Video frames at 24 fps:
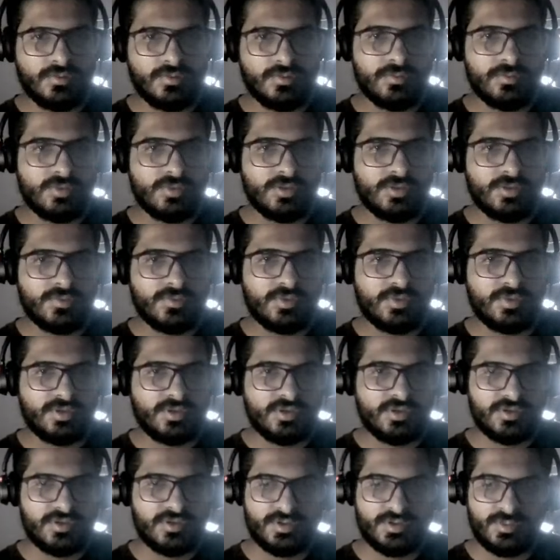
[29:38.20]
Let me
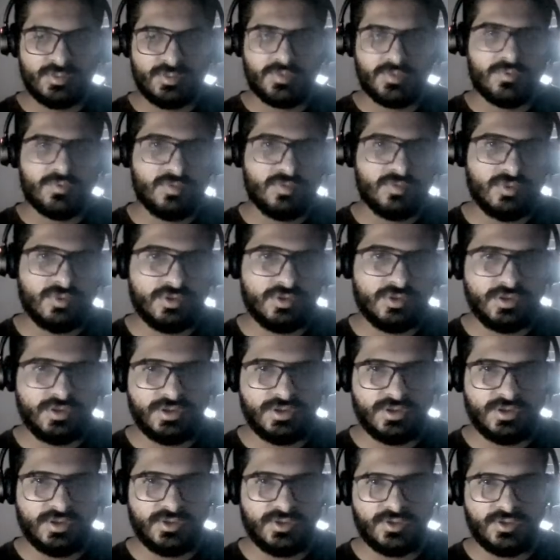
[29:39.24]
just remove all
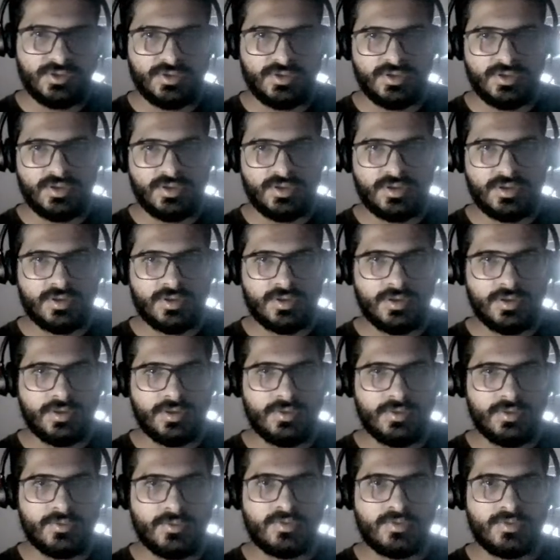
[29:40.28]
this. I
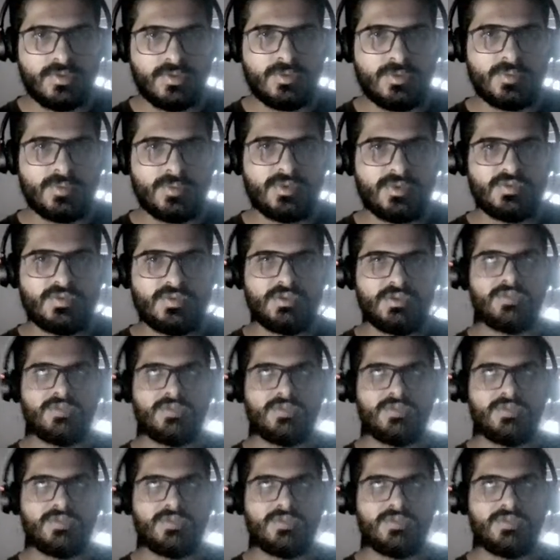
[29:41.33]
don't know why my PC is